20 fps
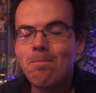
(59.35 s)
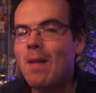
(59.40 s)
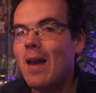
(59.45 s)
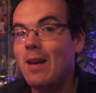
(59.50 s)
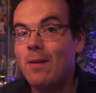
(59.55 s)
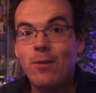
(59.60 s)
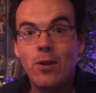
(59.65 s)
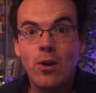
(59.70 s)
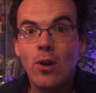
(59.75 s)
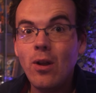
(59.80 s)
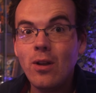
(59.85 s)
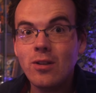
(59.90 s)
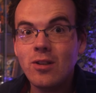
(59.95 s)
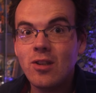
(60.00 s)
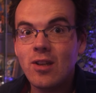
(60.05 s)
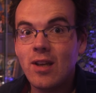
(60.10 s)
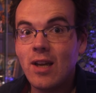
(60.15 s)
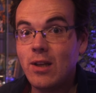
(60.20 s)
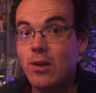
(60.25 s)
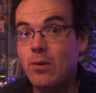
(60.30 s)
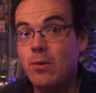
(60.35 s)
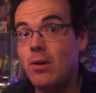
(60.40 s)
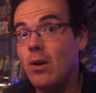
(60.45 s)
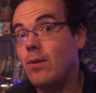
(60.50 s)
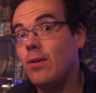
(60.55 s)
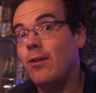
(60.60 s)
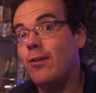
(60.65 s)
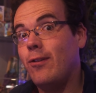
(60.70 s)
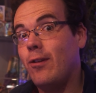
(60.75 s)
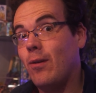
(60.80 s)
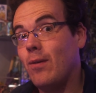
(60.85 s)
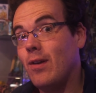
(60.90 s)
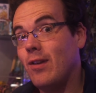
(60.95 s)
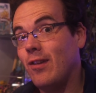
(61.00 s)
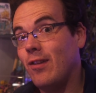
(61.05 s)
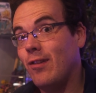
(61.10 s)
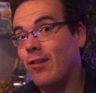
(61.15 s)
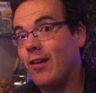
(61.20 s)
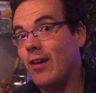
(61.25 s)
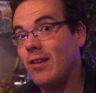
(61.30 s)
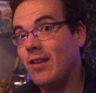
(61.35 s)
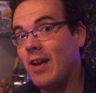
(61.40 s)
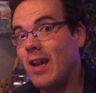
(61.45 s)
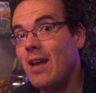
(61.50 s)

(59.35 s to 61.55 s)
And if you're not, and you know this series inside